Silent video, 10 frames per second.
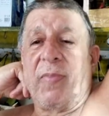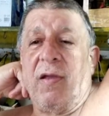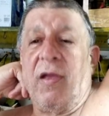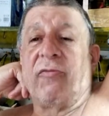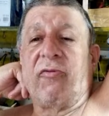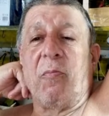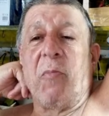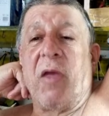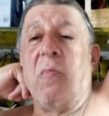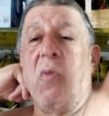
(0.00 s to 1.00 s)
it's
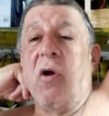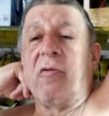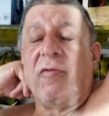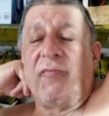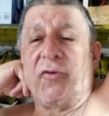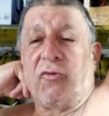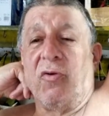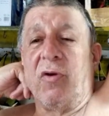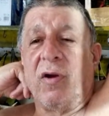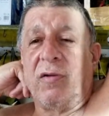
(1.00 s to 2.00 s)
immoral, for
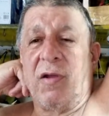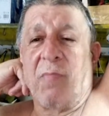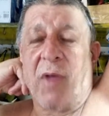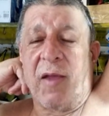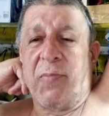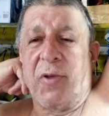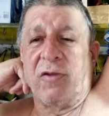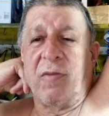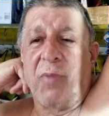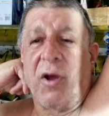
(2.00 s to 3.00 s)
sure, in my
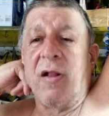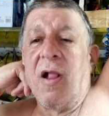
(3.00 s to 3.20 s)
opinion. But